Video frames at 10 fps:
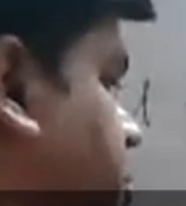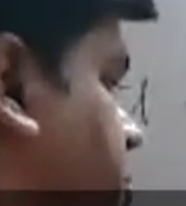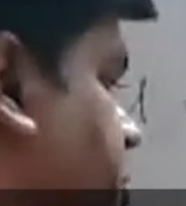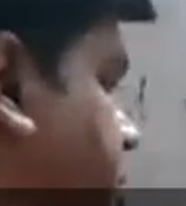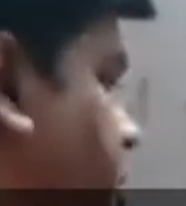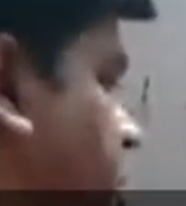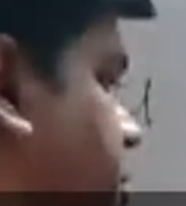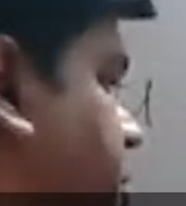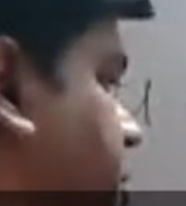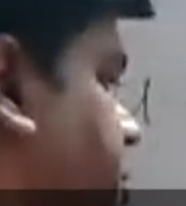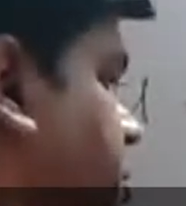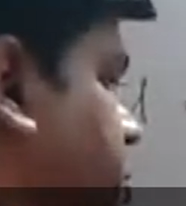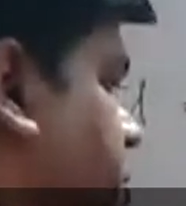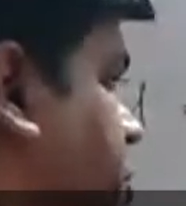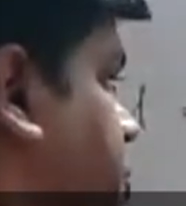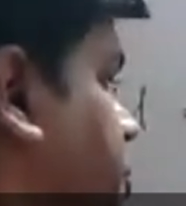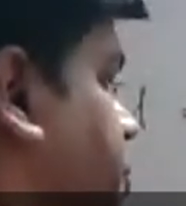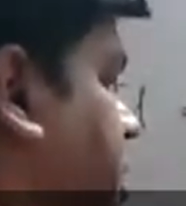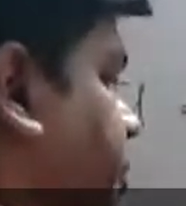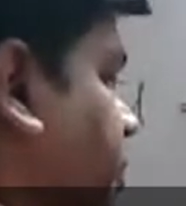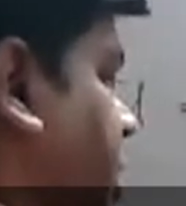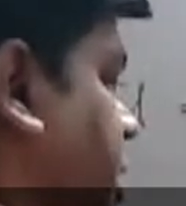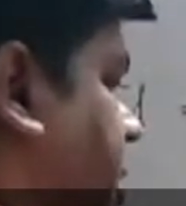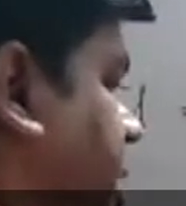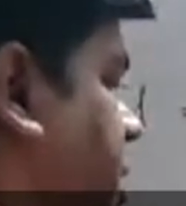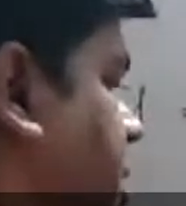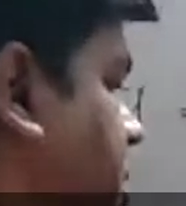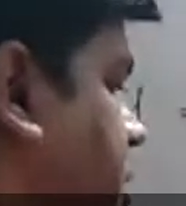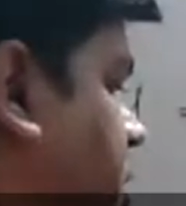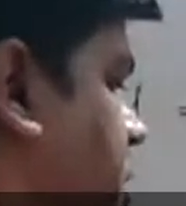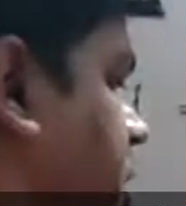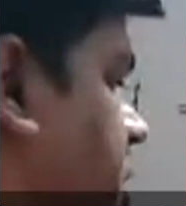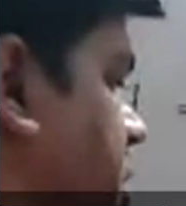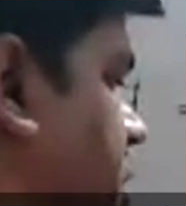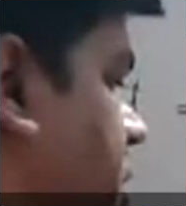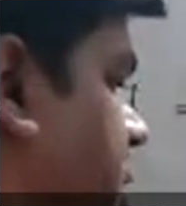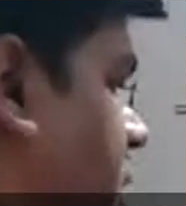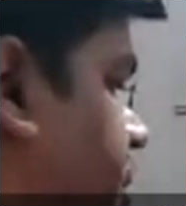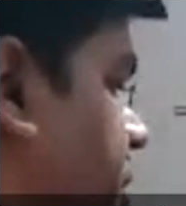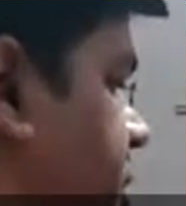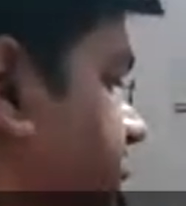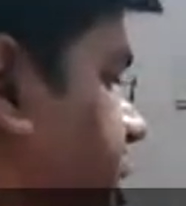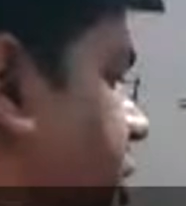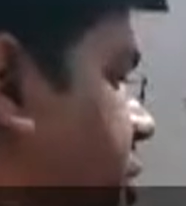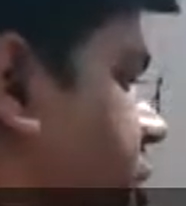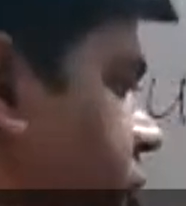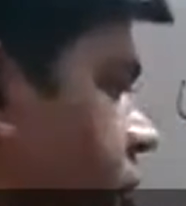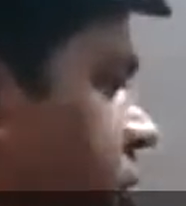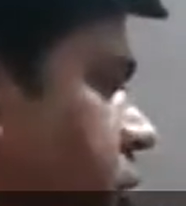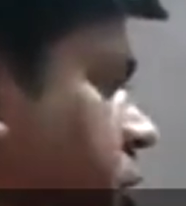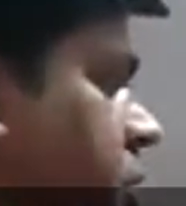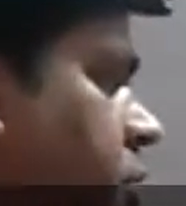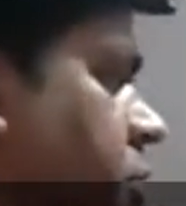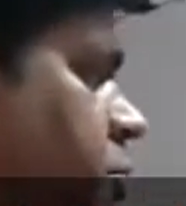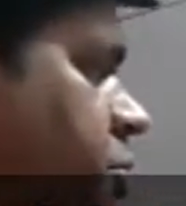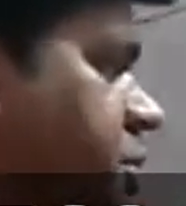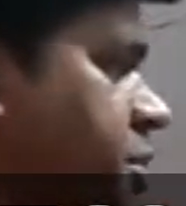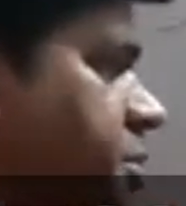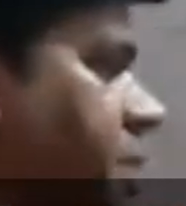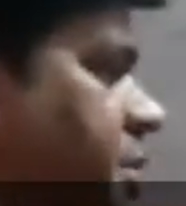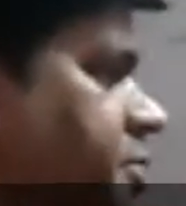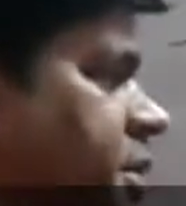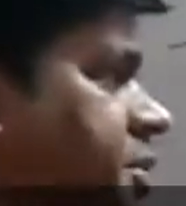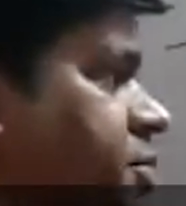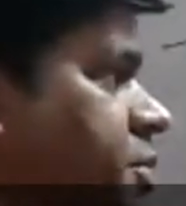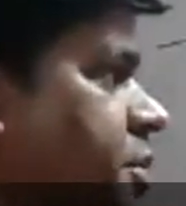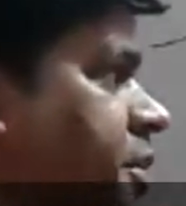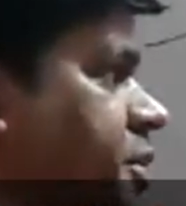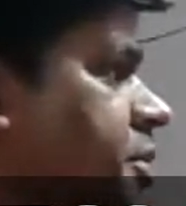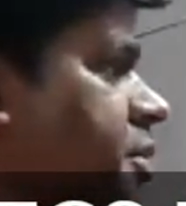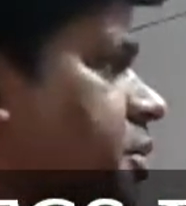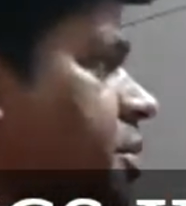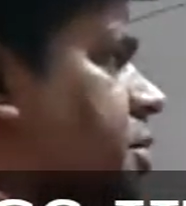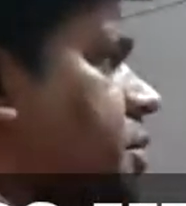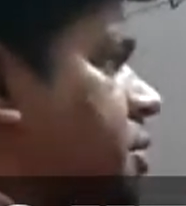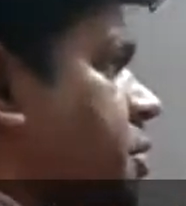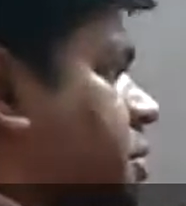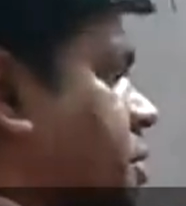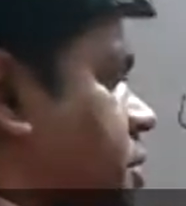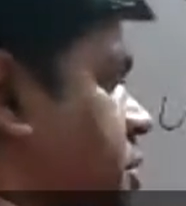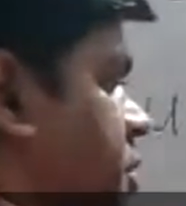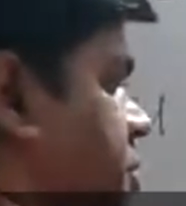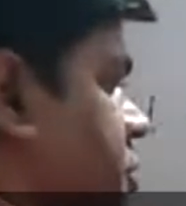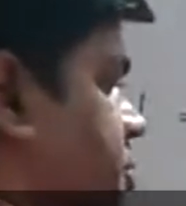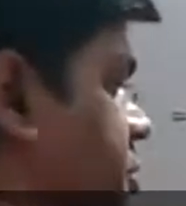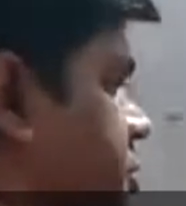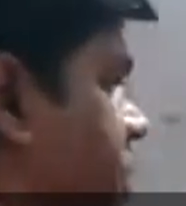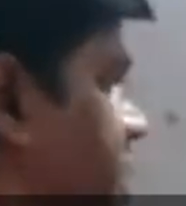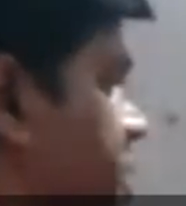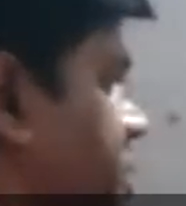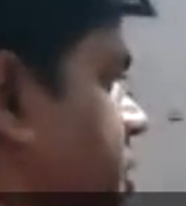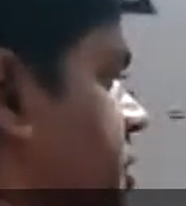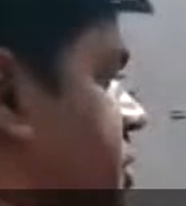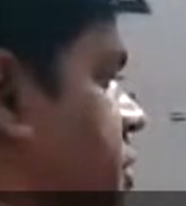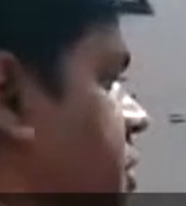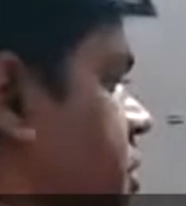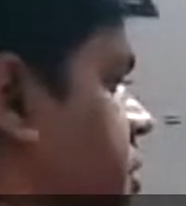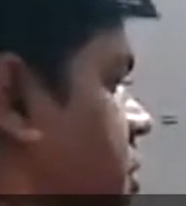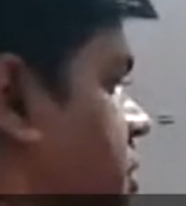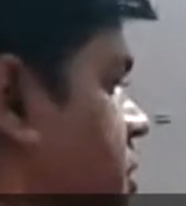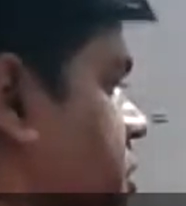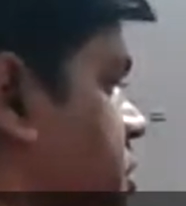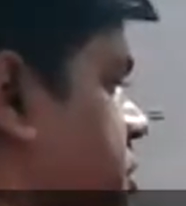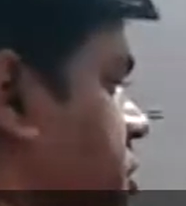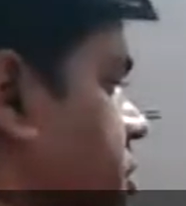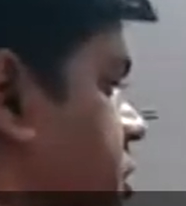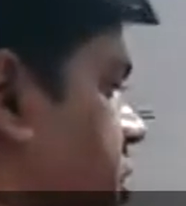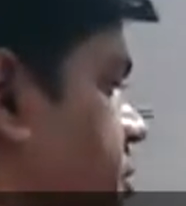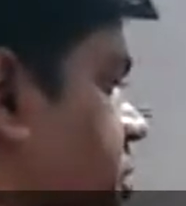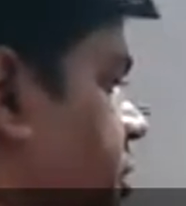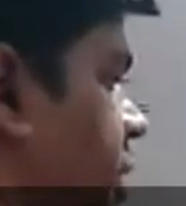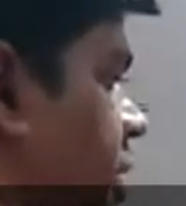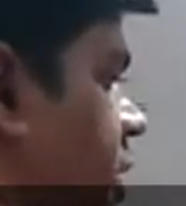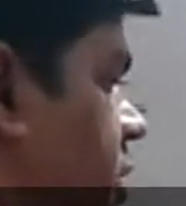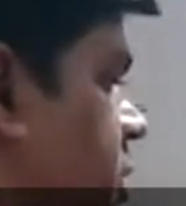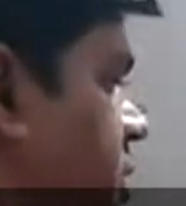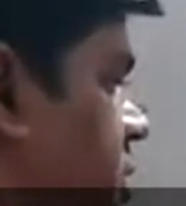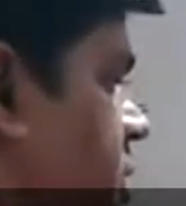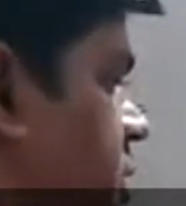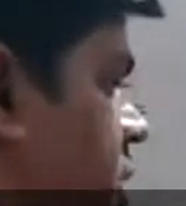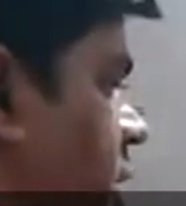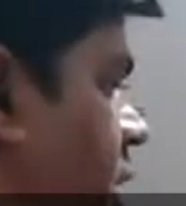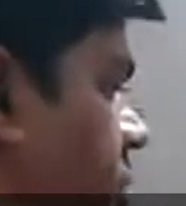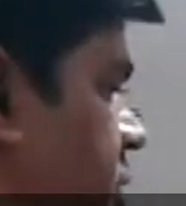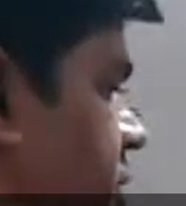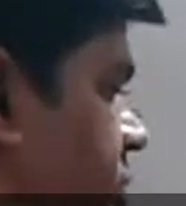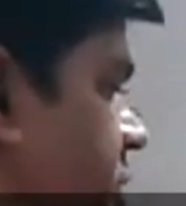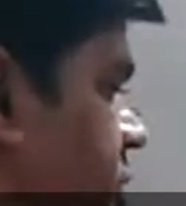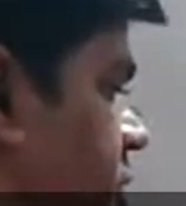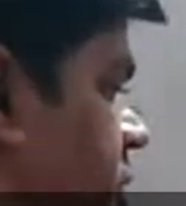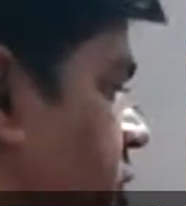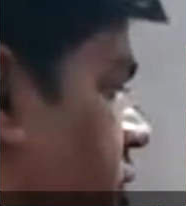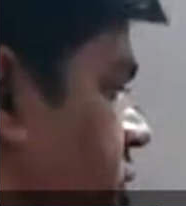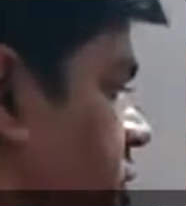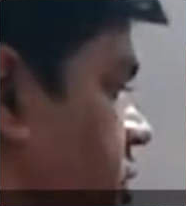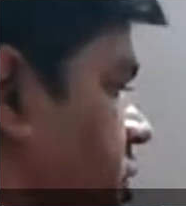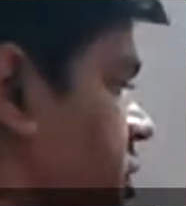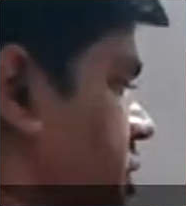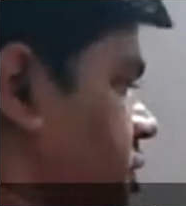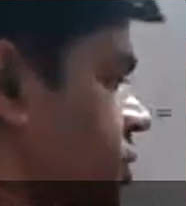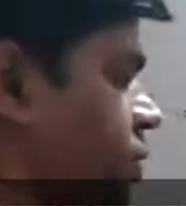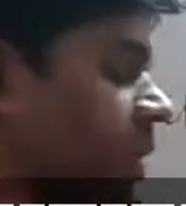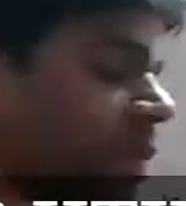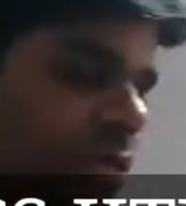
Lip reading: So that becomes 12a by r power 13 because there's a negative sign already here. Now this becomes minus 6b by r power 7. Is it okay?